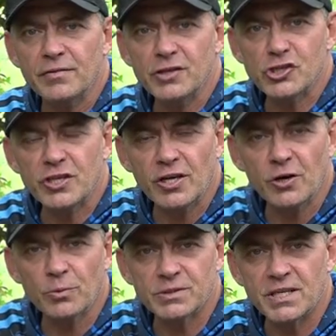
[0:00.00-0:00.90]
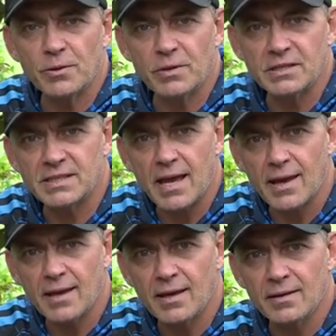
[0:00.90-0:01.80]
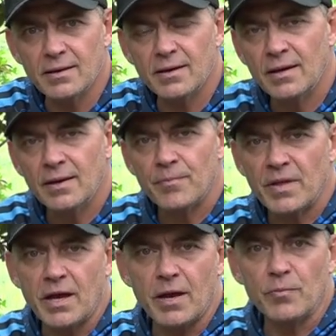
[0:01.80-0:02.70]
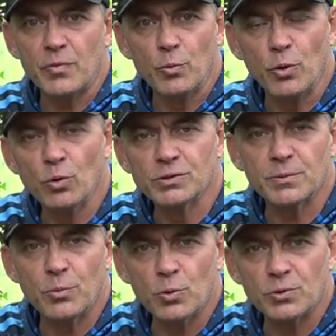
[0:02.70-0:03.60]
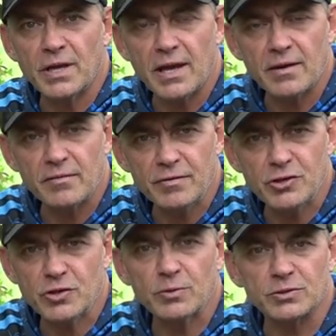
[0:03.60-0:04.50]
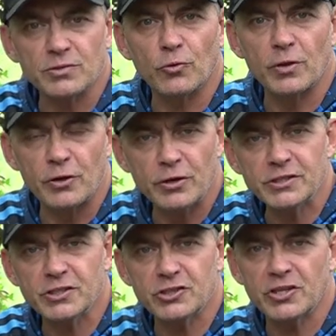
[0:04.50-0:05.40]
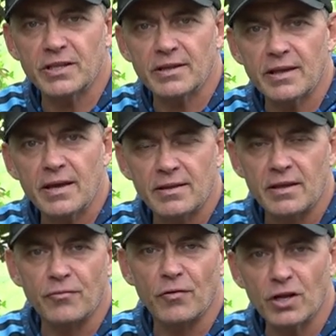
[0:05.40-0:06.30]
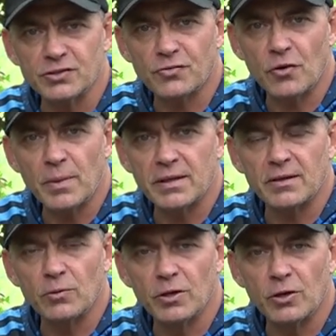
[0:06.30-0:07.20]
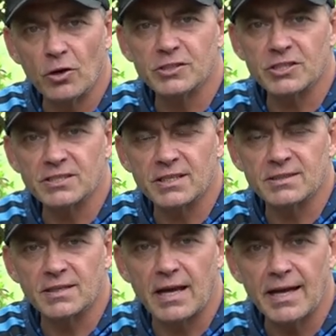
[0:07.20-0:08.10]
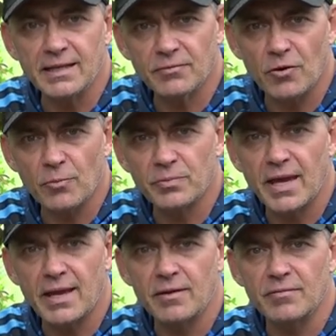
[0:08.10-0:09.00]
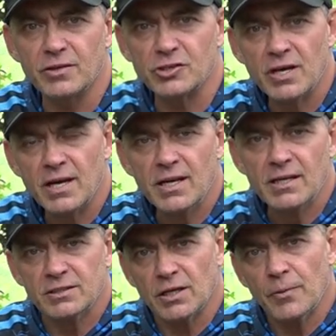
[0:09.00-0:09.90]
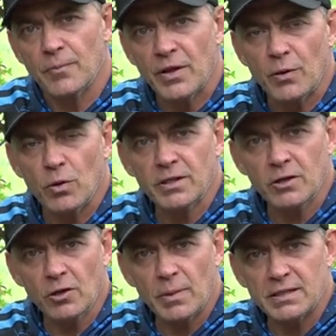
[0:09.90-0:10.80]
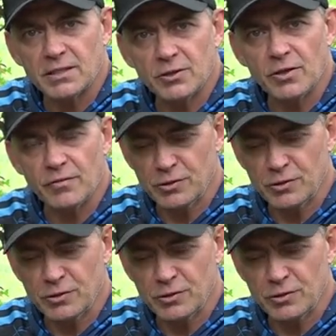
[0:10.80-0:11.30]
the fish, Dion was there with his tagging kit. Um, we all support tagging fish because of all the research that that follows from that and all the knowledge that gets gained from tagging fish. So what Dion basically did, the